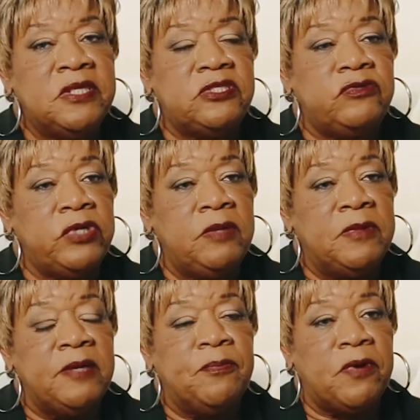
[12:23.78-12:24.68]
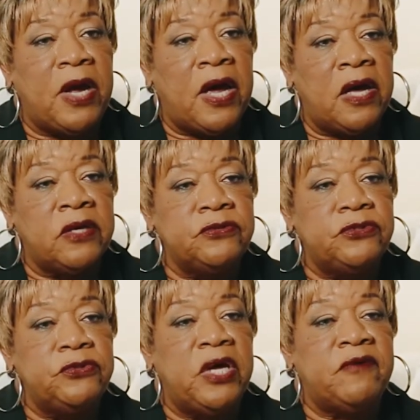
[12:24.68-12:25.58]
extremely
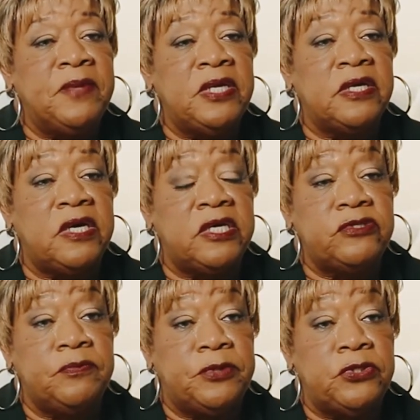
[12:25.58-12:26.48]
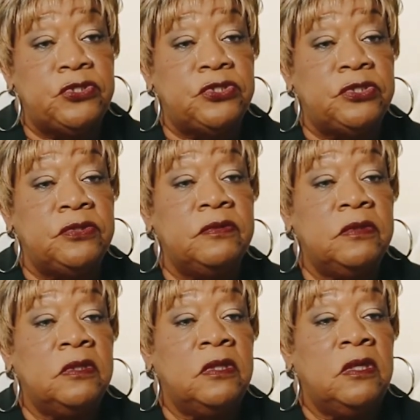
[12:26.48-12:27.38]
proud to have made a contribution
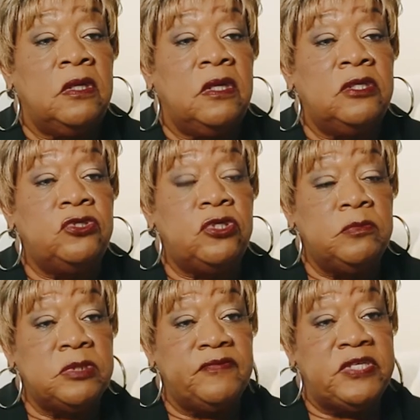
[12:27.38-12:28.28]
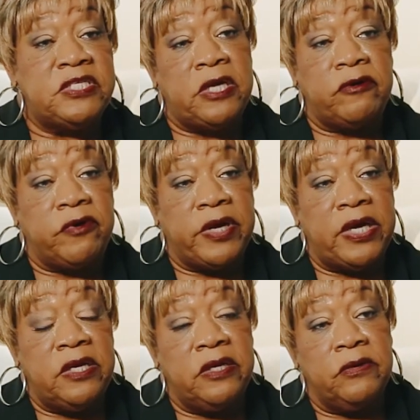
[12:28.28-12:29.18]
in terms of
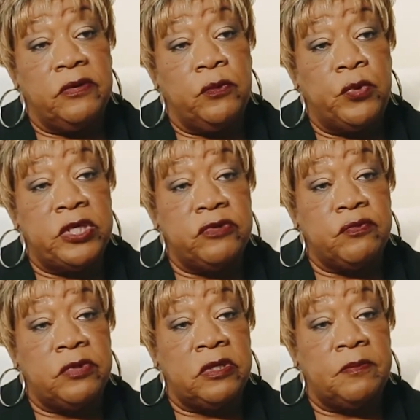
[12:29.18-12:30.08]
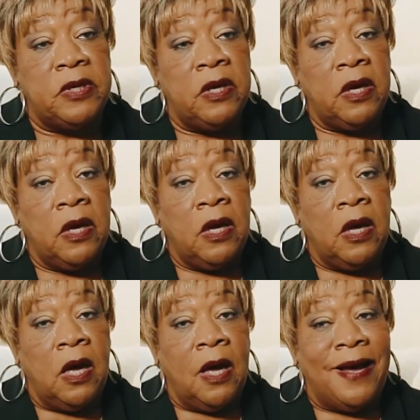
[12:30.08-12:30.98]
desegregating Winthrop.
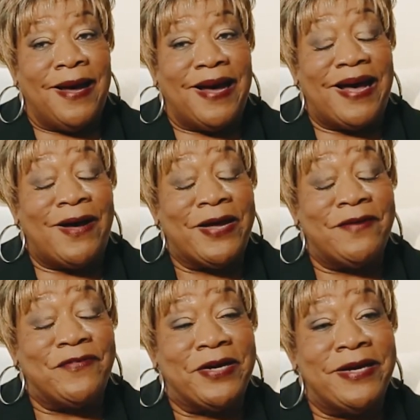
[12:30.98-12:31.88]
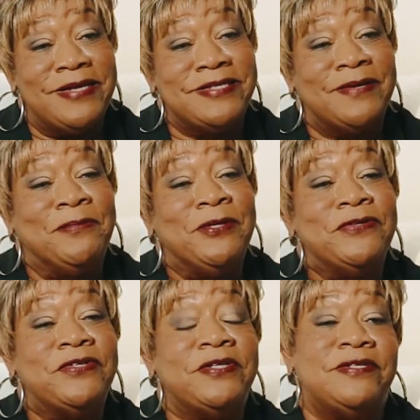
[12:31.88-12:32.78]
However, it is
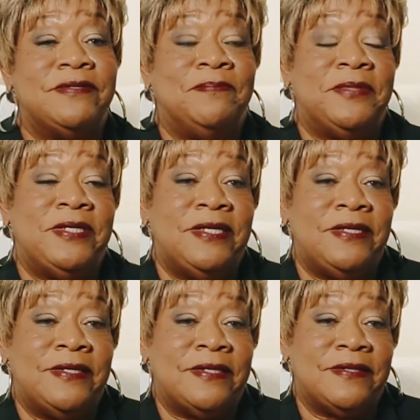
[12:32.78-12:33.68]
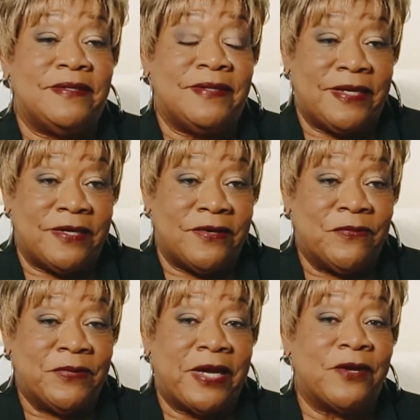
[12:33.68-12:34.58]
amusing to me
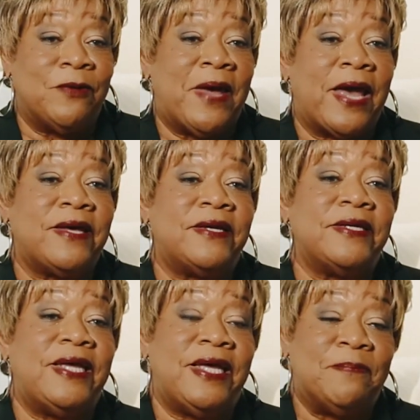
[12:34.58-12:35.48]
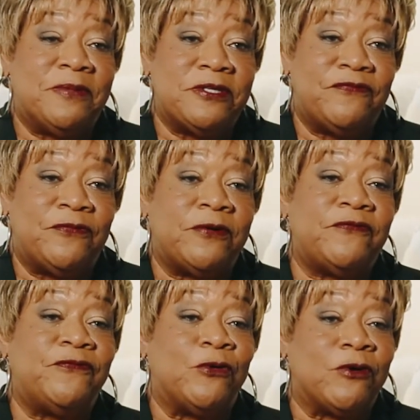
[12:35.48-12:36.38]
now when I go back on campus
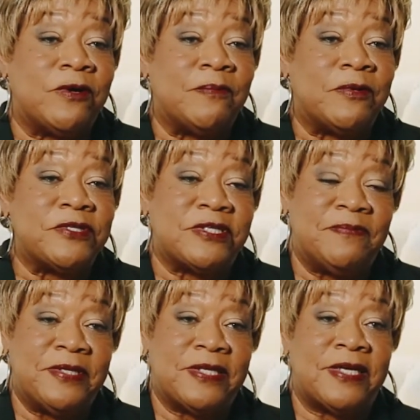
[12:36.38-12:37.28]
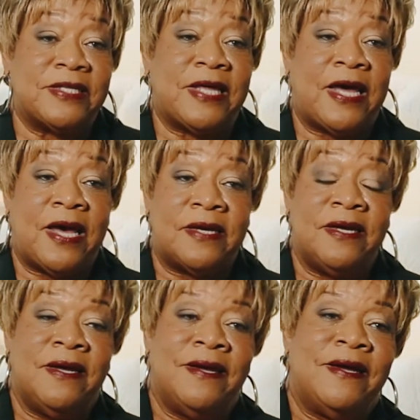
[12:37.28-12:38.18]
for a forum or something like that
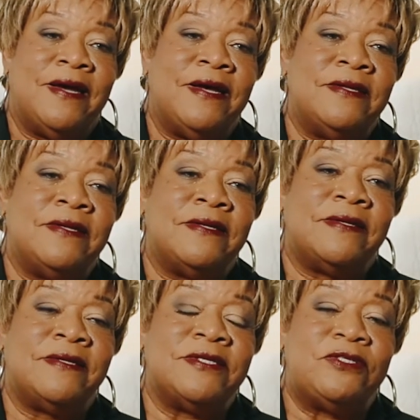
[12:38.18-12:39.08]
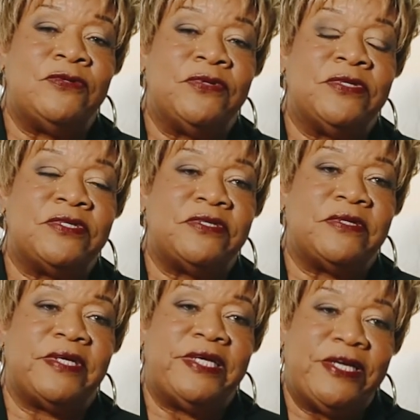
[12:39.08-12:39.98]
and the
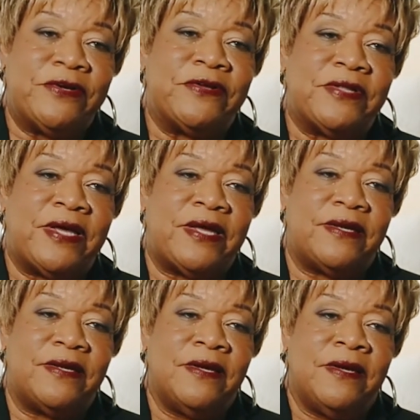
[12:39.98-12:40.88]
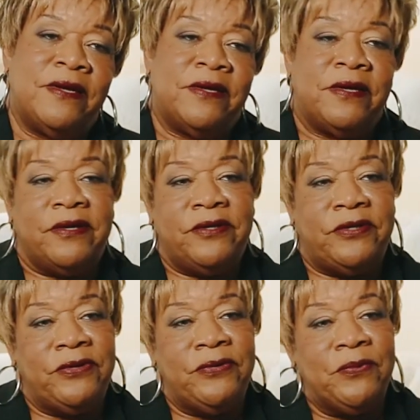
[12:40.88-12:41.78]
students hear that
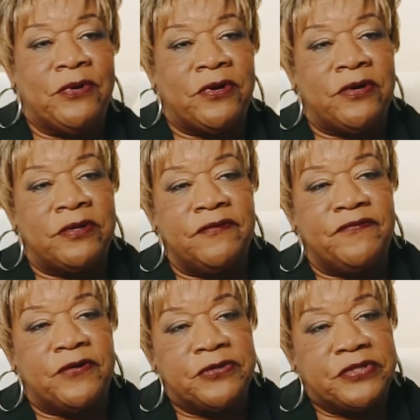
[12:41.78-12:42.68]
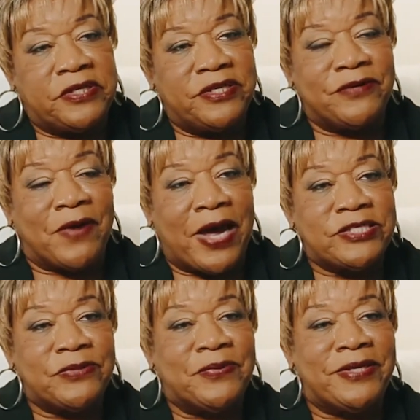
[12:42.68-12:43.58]
you were the first
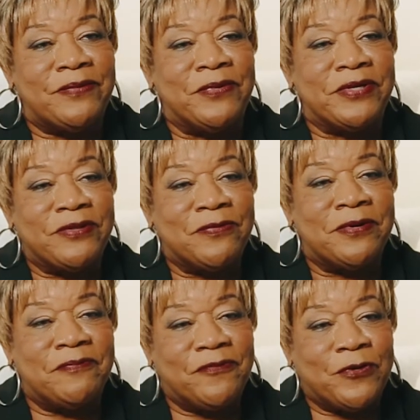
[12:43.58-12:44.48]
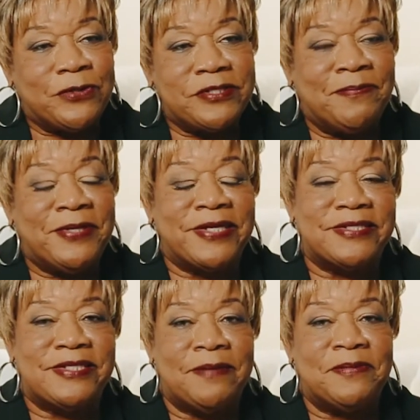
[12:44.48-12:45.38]
undergraduate at Winthrop, first to be
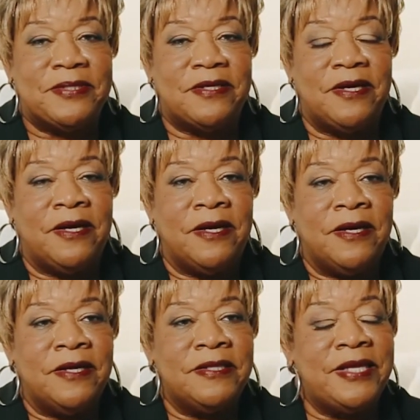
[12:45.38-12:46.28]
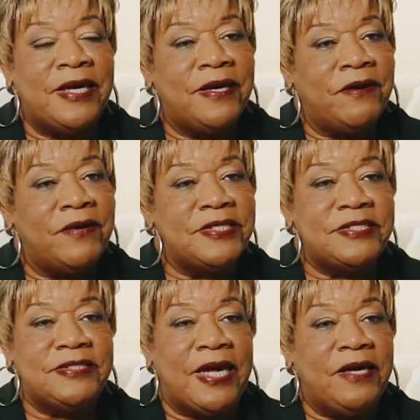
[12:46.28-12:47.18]
accepted, they are
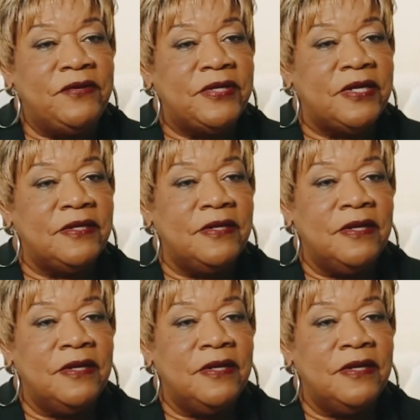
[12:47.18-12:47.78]
astounded.